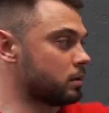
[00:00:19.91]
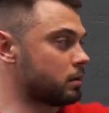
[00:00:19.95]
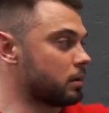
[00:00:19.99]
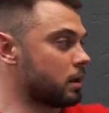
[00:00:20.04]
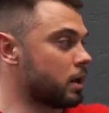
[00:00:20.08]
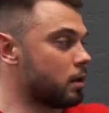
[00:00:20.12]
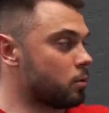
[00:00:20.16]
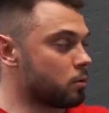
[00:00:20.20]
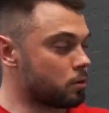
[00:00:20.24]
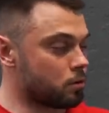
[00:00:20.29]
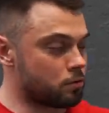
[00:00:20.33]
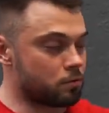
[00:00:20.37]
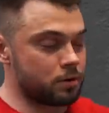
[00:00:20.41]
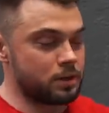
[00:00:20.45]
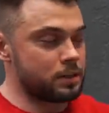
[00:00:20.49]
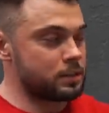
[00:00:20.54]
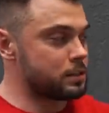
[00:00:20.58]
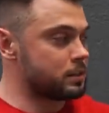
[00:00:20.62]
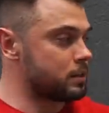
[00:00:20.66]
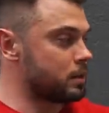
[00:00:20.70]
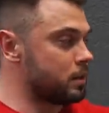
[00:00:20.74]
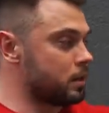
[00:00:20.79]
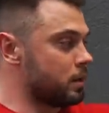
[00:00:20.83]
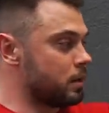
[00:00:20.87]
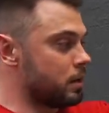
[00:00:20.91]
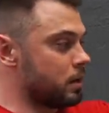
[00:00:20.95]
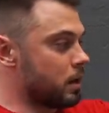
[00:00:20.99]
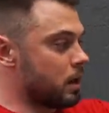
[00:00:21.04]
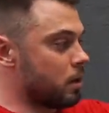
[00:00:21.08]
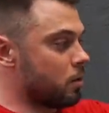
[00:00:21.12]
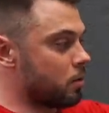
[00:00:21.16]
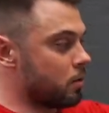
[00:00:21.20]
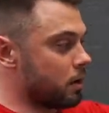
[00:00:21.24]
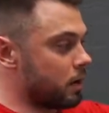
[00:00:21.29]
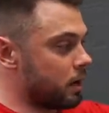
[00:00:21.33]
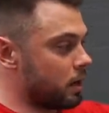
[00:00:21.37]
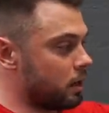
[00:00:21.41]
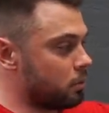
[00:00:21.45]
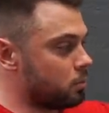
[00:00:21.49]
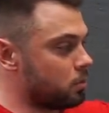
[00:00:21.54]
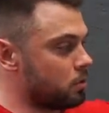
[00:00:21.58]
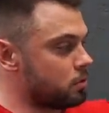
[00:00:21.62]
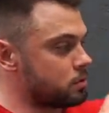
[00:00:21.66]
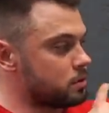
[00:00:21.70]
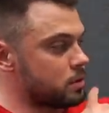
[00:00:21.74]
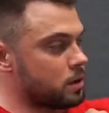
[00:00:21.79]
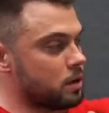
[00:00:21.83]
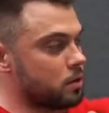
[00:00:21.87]
Our wrist, our
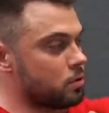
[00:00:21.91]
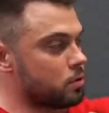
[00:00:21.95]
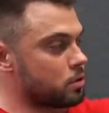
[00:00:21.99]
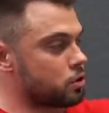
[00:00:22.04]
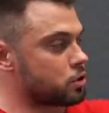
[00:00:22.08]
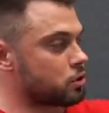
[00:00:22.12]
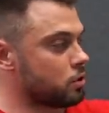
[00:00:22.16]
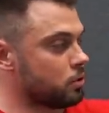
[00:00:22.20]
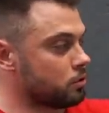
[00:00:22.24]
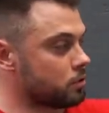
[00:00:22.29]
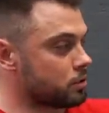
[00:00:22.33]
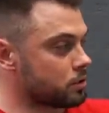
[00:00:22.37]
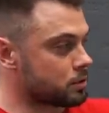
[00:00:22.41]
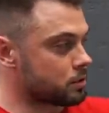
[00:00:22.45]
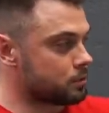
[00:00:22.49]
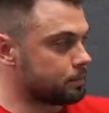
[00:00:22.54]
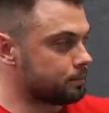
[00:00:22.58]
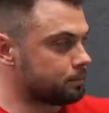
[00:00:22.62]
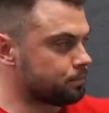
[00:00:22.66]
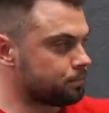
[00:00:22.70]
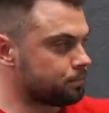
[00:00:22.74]
elbows, our shoulders.